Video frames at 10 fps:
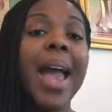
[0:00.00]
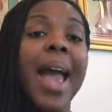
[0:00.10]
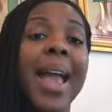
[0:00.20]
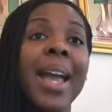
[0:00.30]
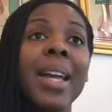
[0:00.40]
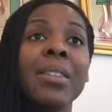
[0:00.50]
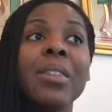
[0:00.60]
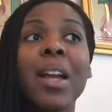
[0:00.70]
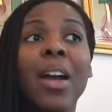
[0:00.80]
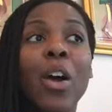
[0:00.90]

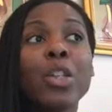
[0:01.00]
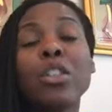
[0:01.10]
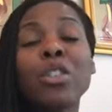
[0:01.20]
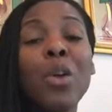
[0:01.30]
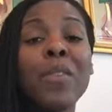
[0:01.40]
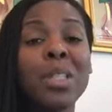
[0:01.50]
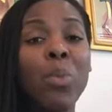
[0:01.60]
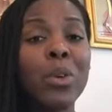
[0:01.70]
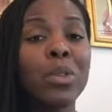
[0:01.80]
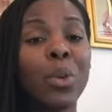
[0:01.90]
and her service
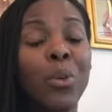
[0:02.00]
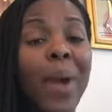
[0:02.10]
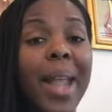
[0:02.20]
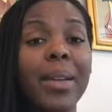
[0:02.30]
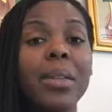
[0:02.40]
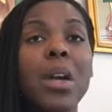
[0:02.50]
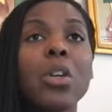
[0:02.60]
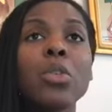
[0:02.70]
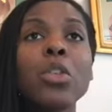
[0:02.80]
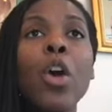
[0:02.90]
works great.
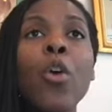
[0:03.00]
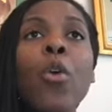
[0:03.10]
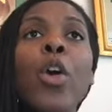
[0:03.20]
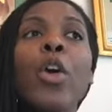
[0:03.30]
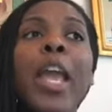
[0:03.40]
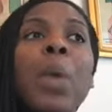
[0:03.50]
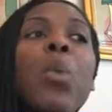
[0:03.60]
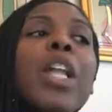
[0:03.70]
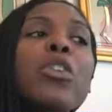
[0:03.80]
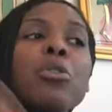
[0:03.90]
So
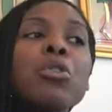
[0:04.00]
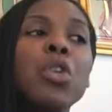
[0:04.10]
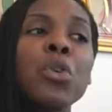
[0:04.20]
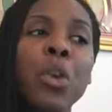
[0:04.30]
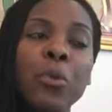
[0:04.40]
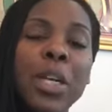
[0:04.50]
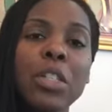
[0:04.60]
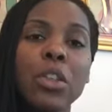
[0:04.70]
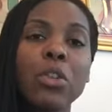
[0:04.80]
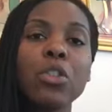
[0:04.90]
when you do your
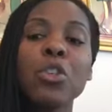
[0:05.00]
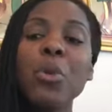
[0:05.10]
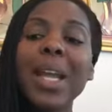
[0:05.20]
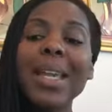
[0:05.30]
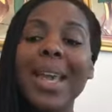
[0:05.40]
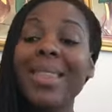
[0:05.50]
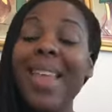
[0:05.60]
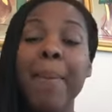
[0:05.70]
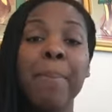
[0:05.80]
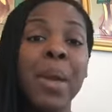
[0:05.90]
research, you can get
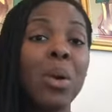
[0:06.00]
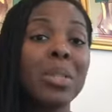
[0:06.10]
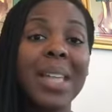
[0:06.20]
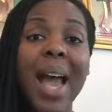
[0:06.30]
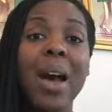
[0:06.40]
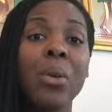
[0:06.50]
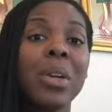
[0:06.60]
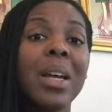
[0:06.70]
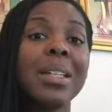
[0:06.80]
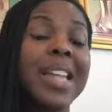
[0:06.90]
that bill down
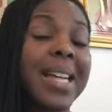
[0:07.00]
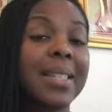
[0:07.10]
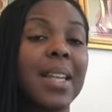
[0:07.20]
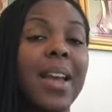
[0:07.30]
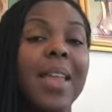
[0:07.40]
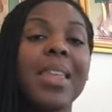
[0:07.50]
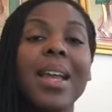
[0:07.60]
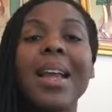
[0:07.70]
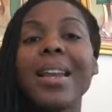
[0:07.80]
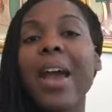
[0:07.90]
next to
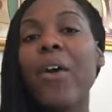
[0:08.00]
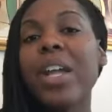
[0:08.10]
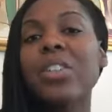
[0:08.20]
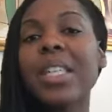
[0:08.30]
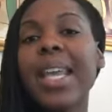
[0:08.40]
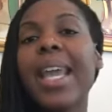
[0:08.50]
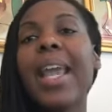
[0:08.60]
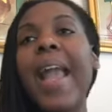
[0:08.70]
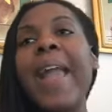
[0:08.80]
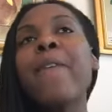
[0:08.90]
nothing. Now, here's the
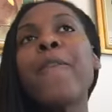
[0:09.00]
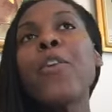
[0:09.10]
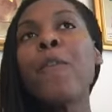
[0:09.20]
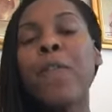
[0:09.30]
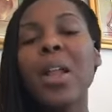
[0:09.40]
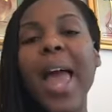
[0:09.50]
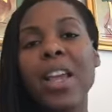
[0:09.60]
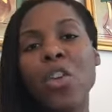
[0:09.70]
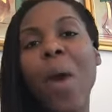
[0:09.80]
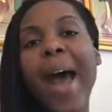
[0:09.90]
key. If you feel
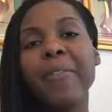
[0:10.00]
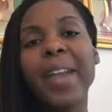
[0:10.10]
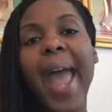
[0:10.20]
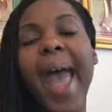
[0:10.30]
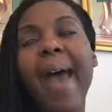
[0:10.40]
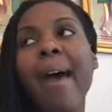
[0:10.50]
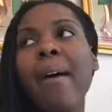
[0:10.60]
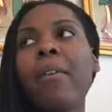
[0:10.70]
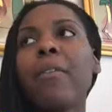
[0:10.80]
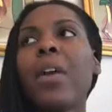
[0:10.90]
like you have to
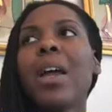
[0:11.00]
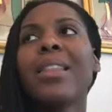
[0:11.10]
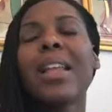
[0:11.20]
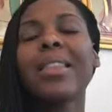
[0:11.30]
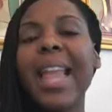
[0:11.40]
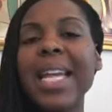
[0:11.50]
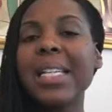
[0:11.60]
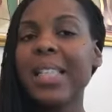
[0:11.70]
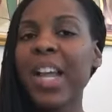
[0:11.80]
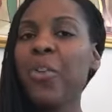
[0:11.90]
have the
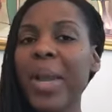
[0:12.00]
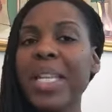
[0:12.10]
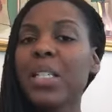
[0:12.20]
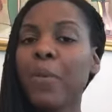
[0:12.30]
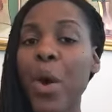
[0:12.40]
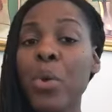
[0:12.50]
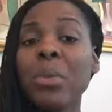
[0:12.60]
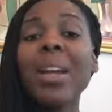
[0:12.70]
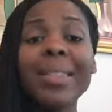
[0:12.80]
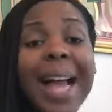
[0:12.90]
latest and greatest
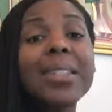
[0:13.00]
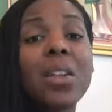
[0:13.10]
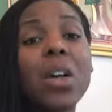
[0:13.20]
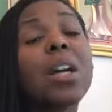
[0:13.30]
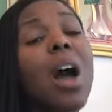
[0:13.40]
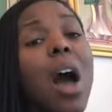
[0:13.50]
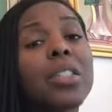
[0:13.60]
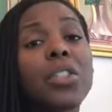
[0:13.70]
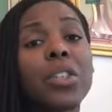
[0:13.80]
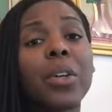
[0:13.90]
phone, that's going to
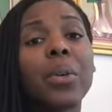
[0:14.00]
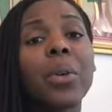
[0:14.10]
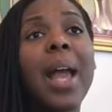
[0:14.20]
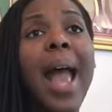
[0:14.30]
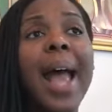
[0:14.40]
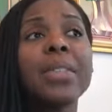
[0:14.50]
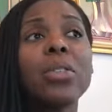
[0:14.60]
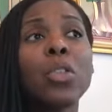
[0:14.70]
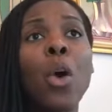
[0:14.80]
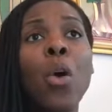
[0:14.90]
cost you. And
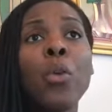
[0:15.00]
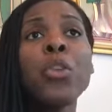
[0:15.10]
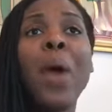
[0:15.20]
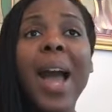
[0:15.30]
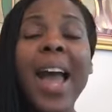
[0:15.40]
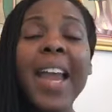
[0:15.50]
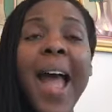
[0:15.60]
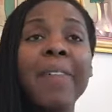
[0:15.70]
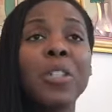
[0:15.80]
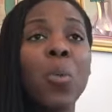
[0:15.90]
so you kind of
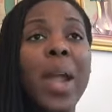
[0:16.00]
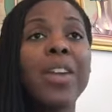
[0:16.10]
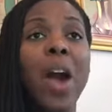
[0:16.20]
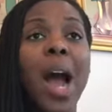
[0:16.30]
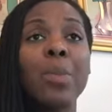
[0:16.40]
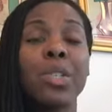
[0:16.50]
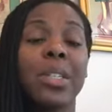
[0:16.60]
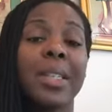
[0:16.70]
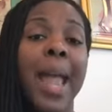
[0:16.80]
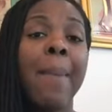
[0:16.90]
have to weigh your
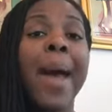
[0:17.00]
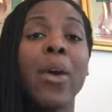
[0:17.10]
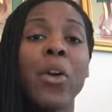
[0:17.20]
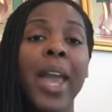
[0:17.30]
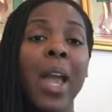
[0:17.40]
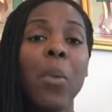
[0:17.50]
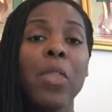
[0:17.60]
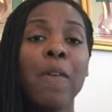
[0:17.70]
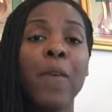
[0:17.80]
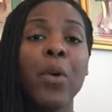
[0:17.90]
options. Am I okay with
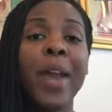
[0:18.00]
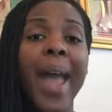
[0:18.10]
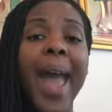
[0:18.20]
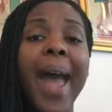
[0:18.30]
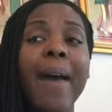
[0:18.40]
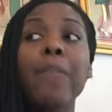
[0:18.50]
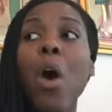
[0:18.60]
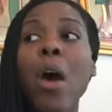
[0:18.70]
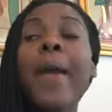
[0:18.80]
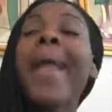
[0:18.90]
the phone I have?
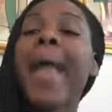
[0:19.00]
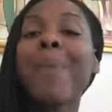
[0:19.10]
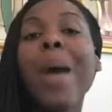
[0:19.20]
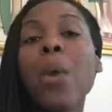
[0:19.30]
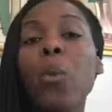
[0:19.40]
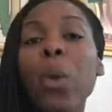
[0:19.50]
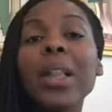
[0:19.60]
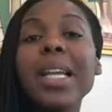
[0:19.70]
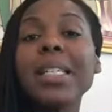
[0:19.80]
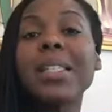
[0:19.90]
Or am I
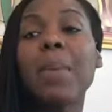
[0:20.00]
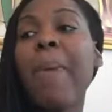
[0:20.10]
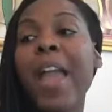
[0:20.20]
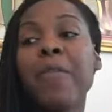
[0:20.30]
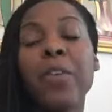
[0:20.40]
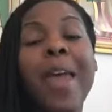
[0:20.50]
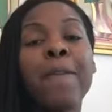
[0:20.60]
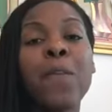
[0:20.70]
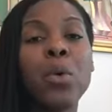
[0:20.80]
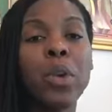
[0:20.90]
willing to pay for
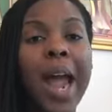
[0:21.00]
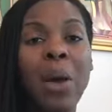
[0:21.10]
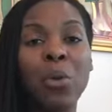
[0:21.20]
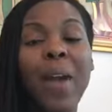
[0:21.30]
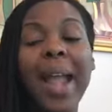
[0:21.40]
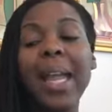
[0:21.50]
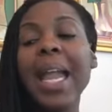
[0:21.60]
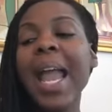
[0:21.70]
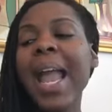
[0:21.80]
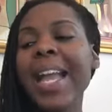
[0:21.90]
that phone outright?
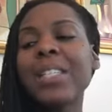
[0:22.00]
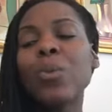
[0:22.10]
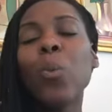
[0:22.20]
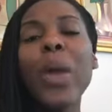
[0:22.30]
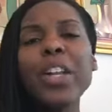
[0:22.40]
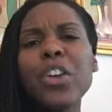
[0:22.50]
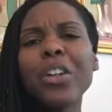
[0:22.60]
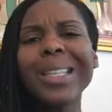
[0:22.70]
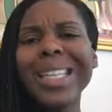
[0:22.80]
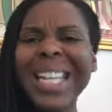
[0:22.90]
It's when
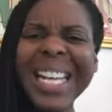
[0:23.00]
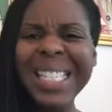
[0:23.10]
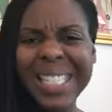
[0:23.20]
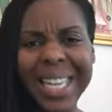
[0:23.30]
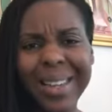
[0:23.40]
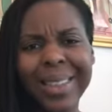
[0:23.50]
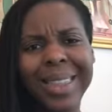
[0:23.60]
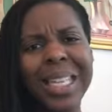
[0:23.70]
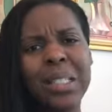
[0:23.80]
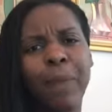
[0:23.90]
you're leasing
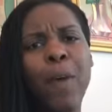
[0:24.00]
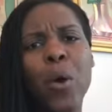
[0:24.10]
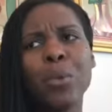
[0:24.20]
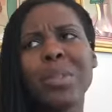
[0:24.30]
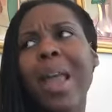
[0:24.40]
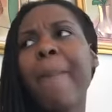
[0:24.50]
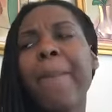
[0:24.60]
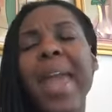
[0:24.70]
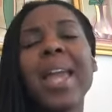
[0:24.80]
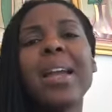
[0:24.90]
these phones and
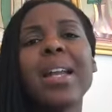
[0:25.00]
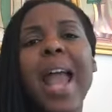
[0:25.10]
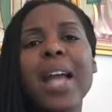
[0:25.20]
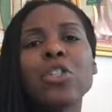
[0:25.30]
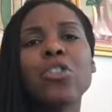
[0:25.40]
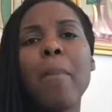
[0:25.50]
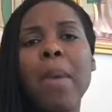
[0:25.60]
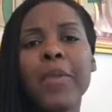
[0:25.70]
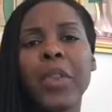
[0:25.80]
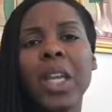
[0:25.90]
paying an extra
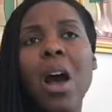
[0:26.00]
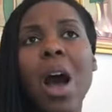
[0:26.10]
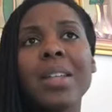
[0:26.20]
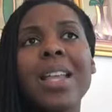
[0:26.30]
monthly cost